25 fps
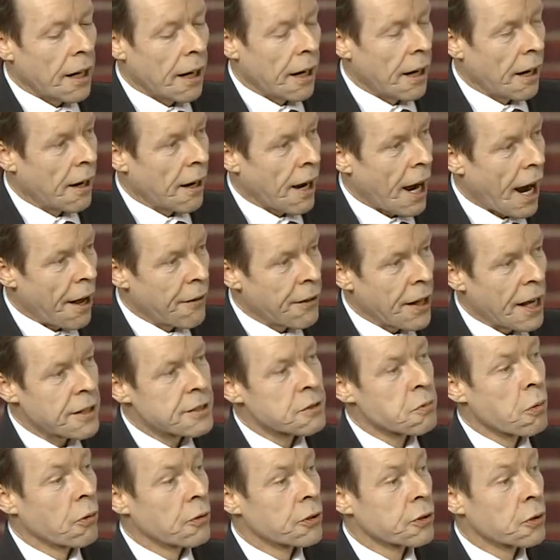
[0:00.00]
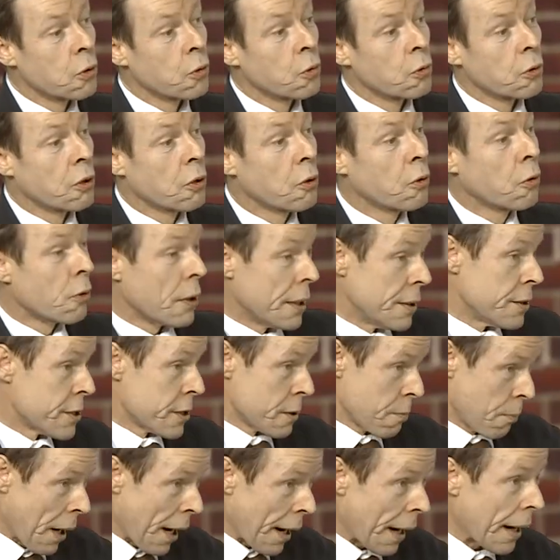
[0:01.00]
and that's what's called grid
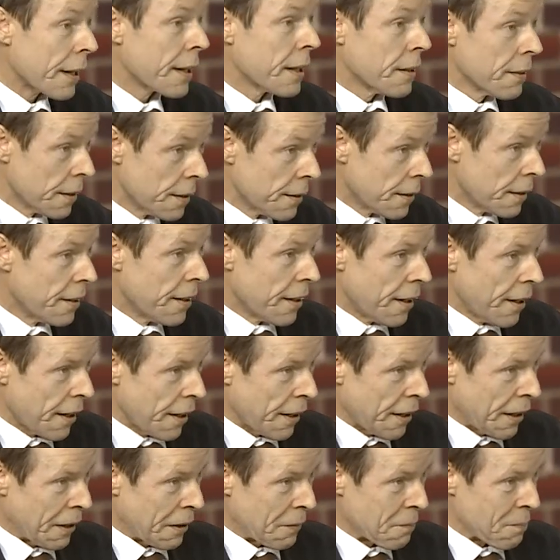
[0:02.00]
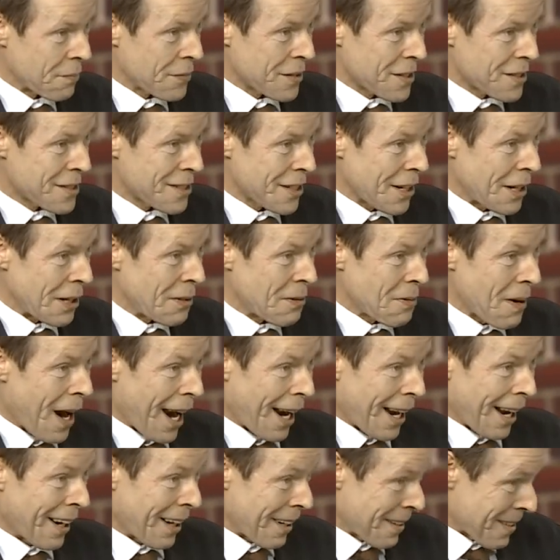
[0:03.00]
spec. Um, so
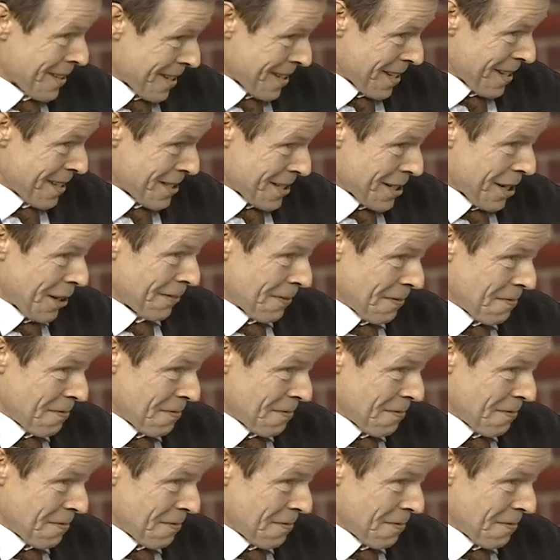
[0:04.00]
okay, and how so